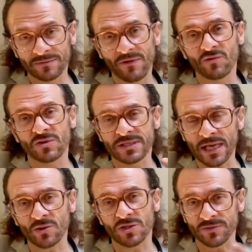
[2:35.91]
have to
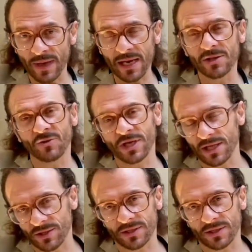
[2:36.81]
start to smile together.